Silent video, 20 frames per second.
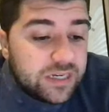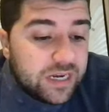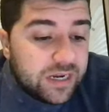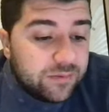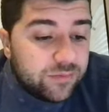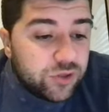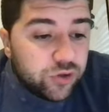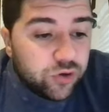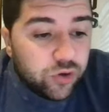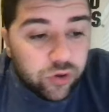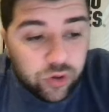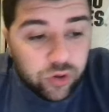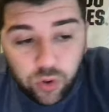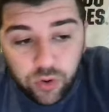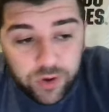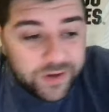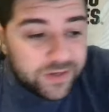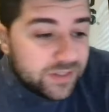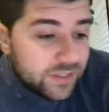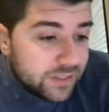team to
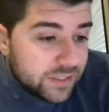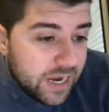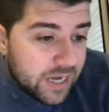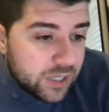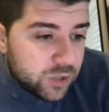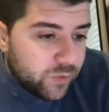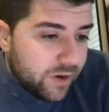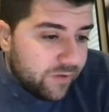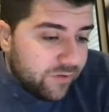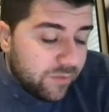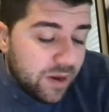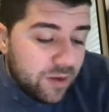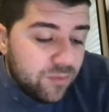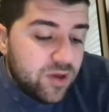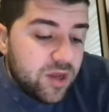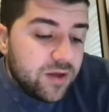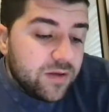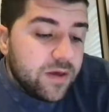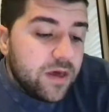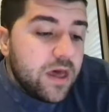glory, success, whatever it may
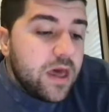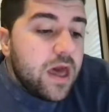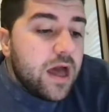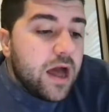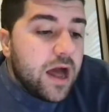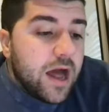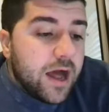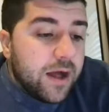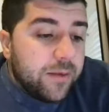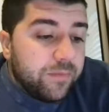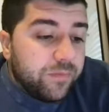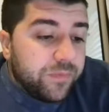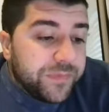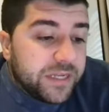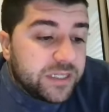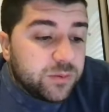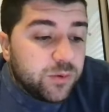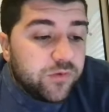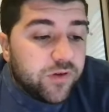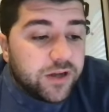be.
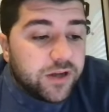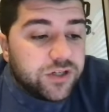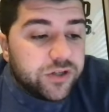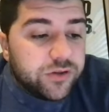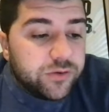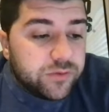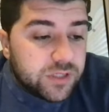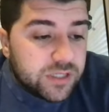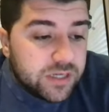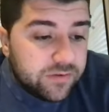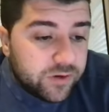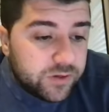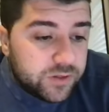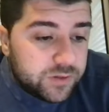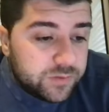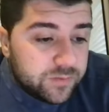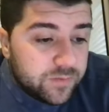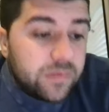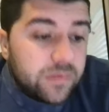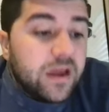Let's move on to the
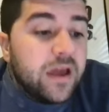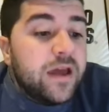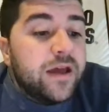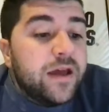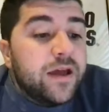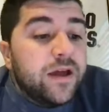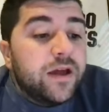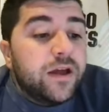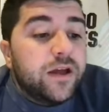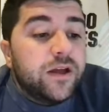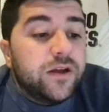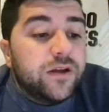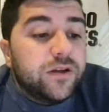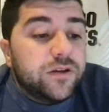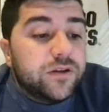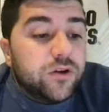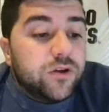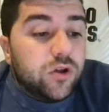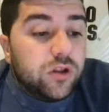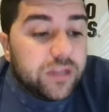receivers.
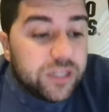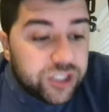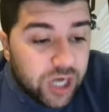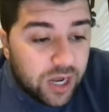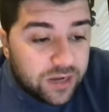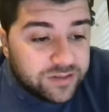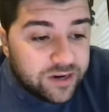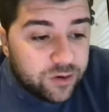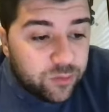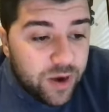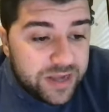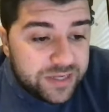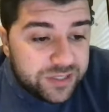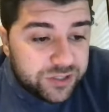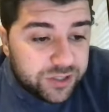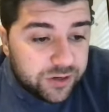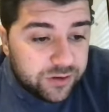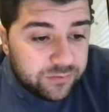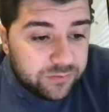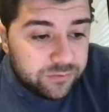LaJonte
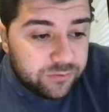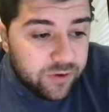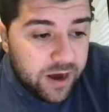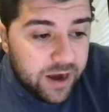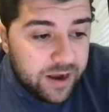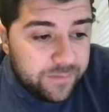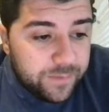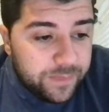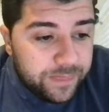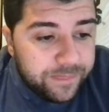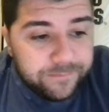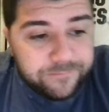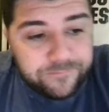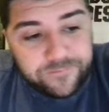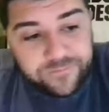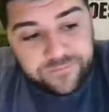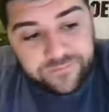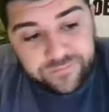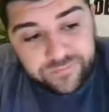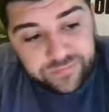Wester, right?
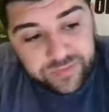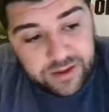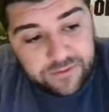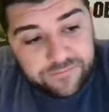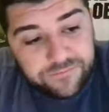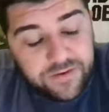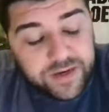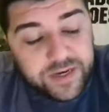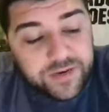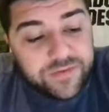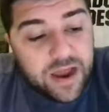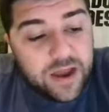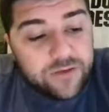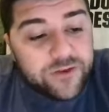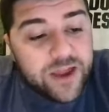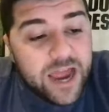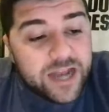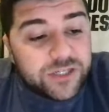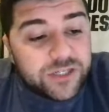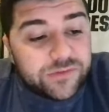55
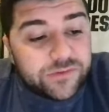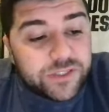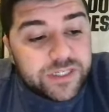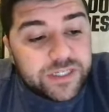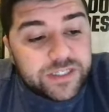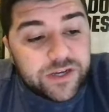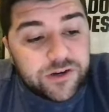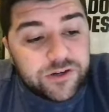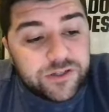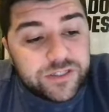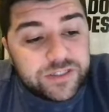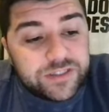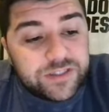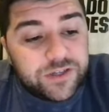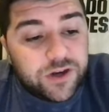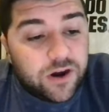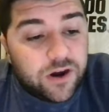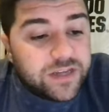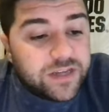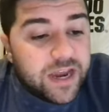catches for 660
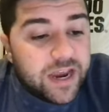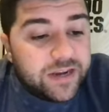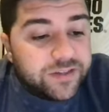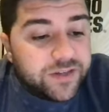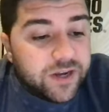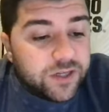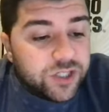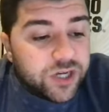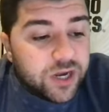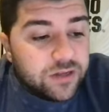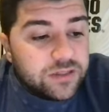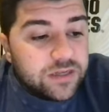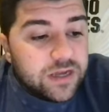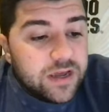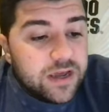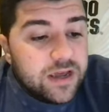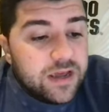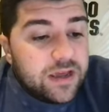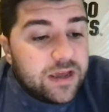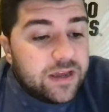yards, 8 touchdowns.
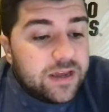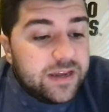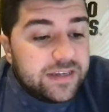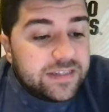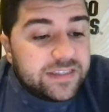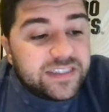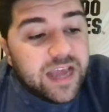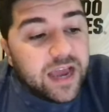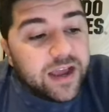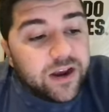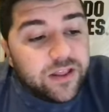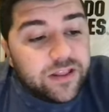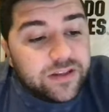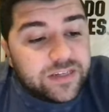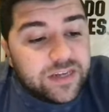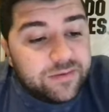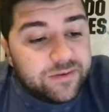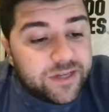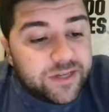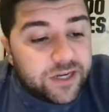He is second on the
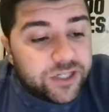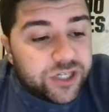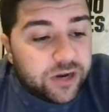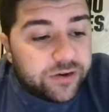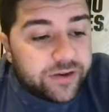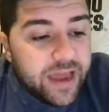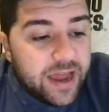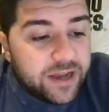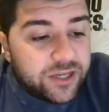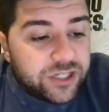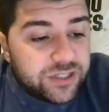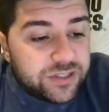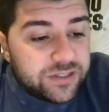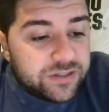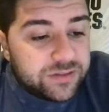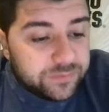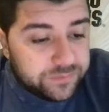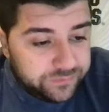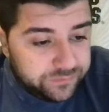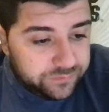team in touchdown
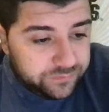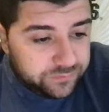catches.